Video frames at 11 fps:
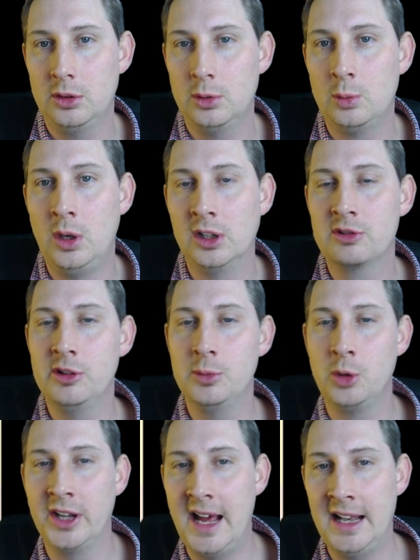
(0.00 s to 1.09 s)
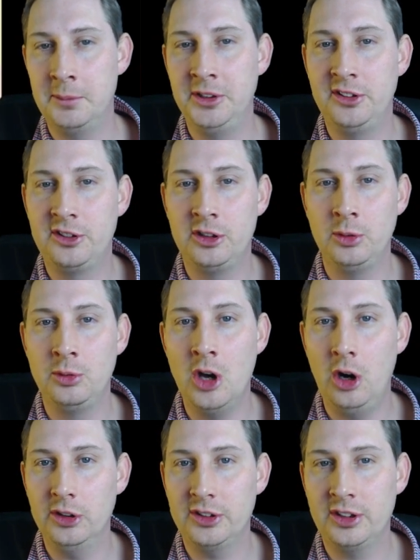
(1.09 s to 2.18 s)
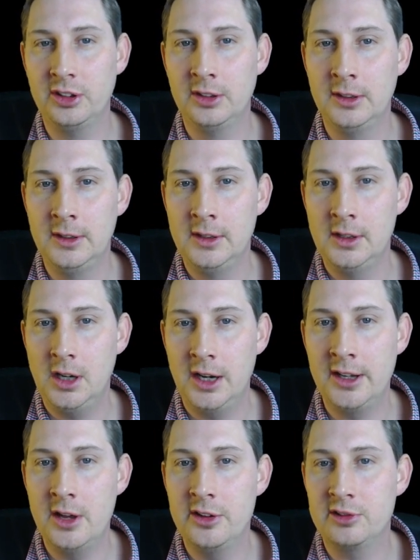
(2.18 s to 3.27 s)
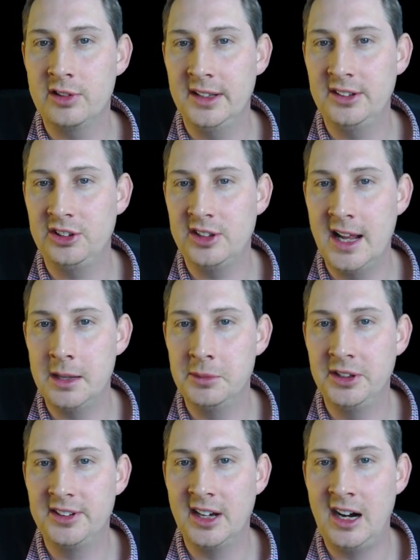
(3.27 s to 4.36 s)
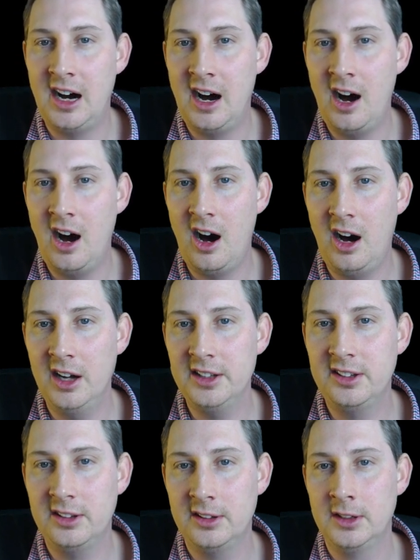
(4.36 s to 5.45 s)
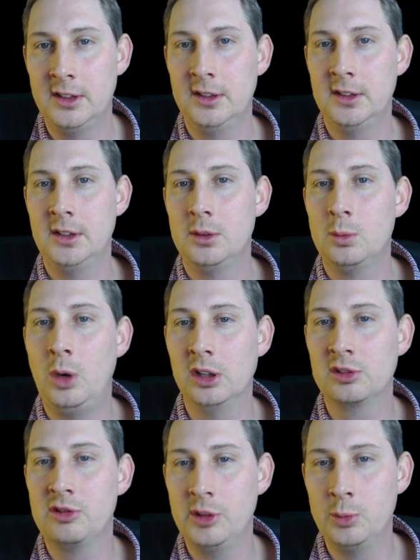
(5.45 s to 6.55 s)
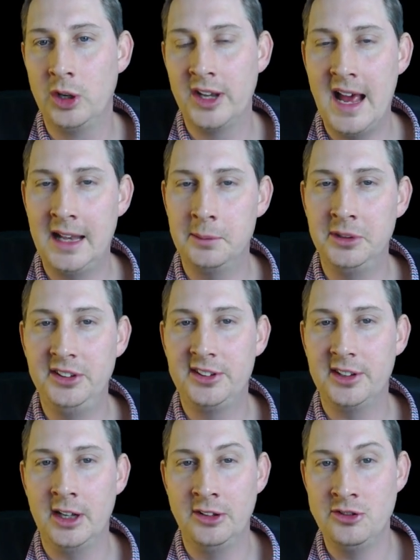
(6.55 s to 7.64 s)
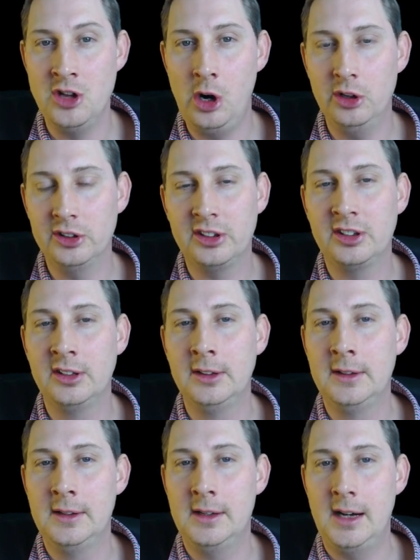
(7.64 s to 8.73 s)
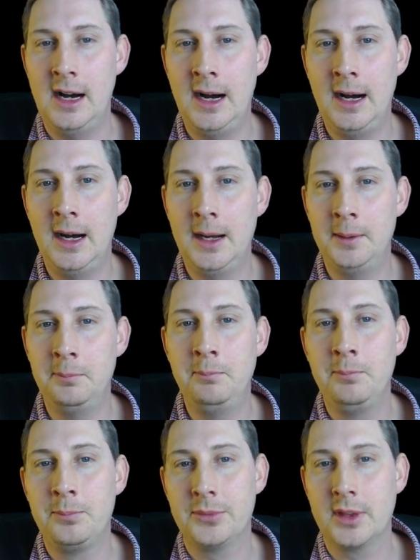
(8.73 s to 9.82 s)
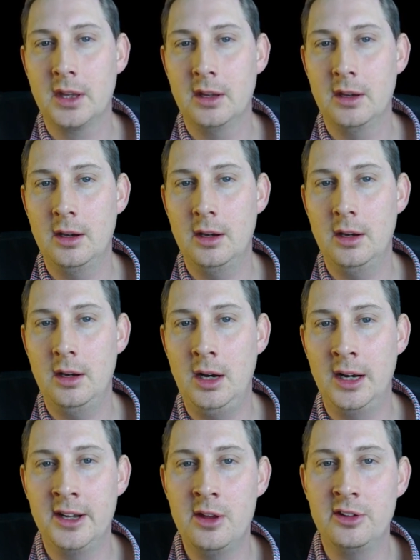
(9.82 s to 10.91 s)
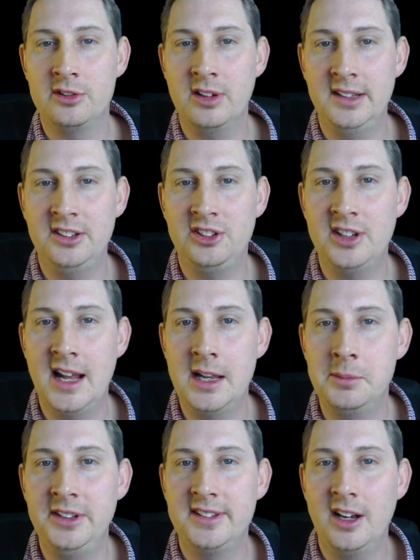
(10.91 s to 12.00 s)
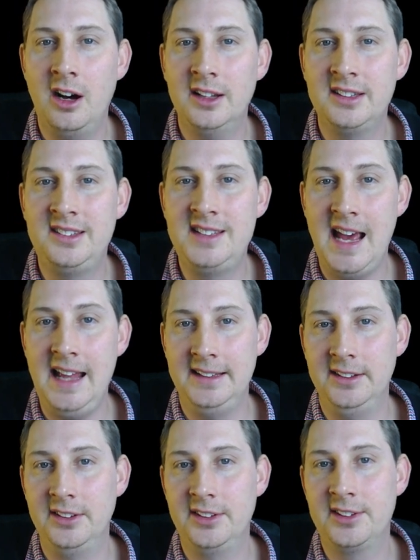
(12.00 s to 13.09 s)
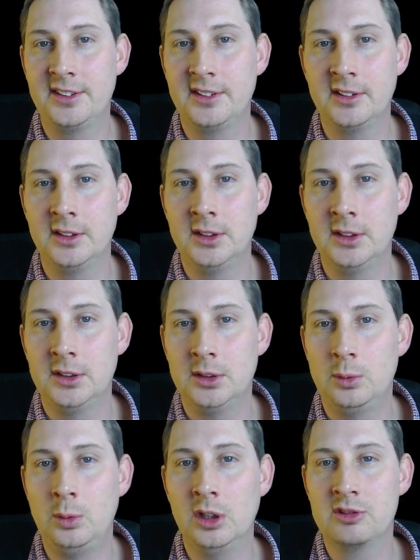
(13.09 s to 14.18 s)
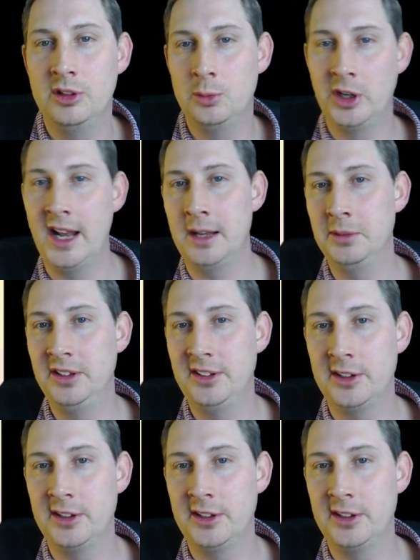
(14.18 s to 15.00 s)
while group 1 elements do not. I know that transition elements are hard, while group 1 elements are not. I know that transition elements are dense, while group 1 elements are